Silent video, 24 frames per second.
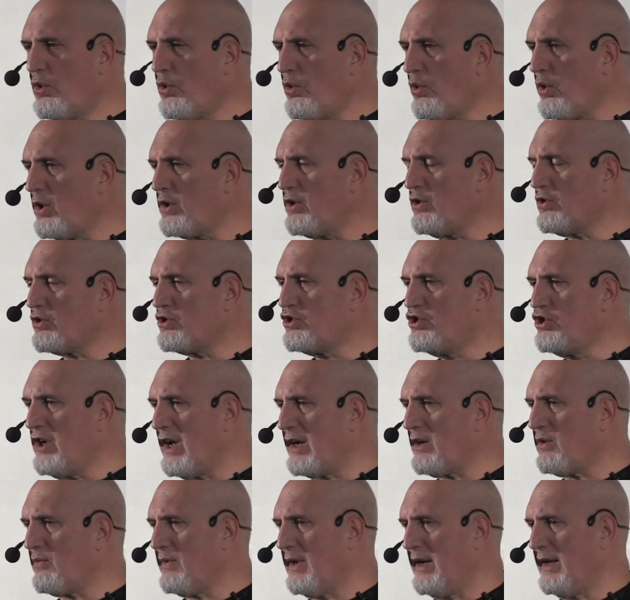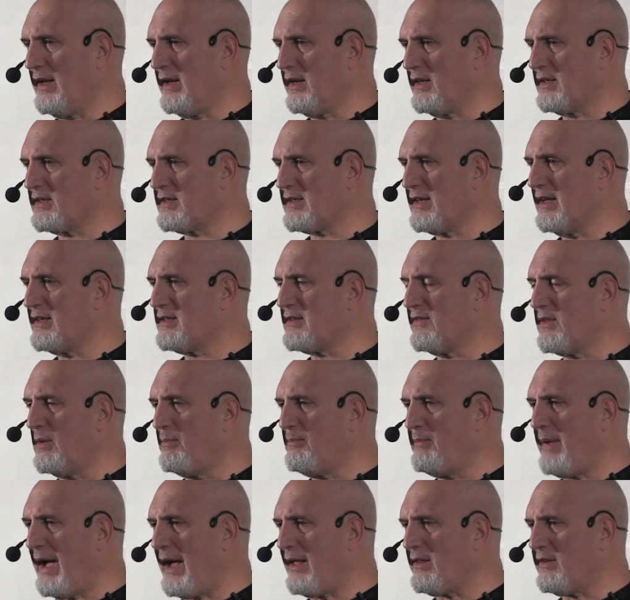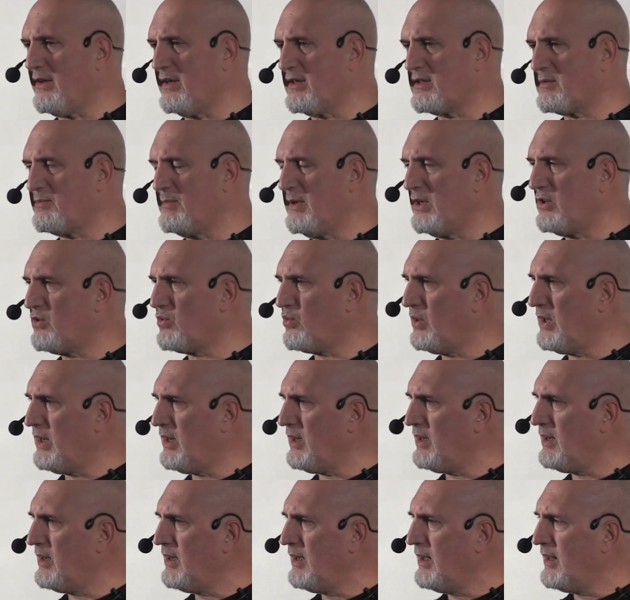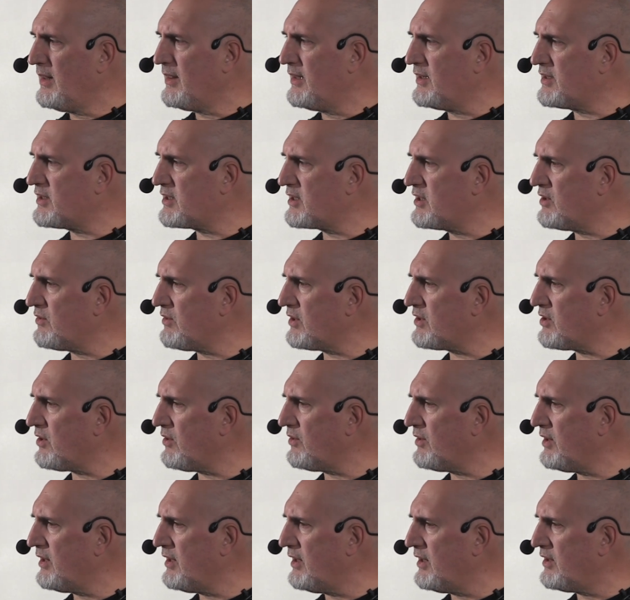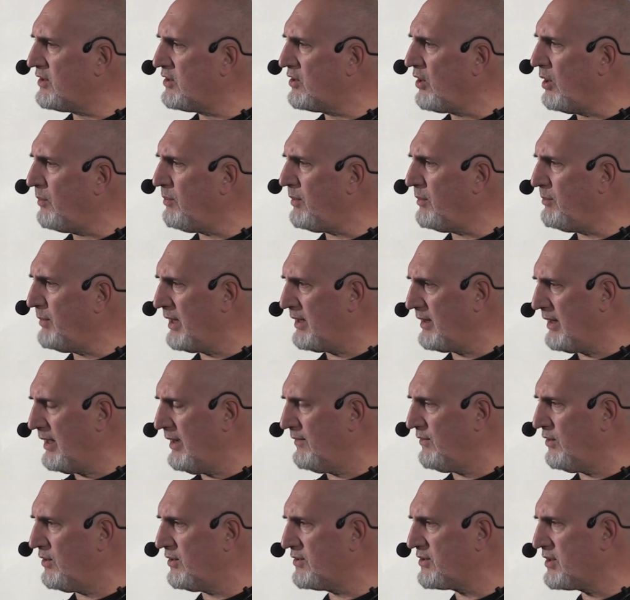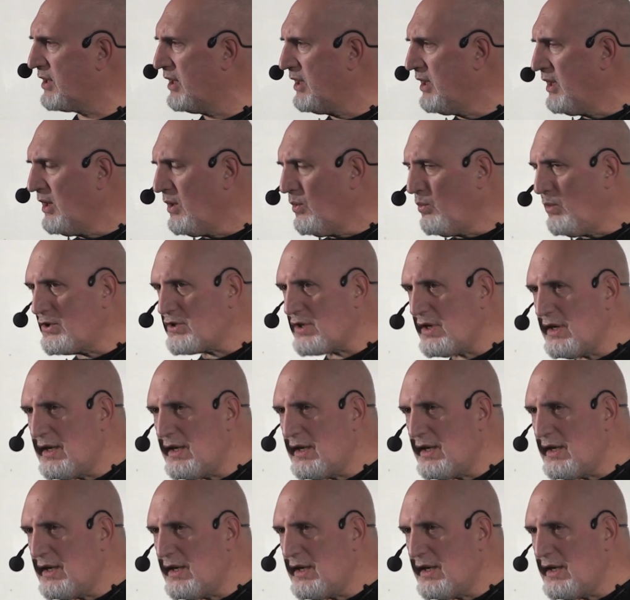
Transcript: or you're generating a sense of the balance between the serotonin and dopamine levels, which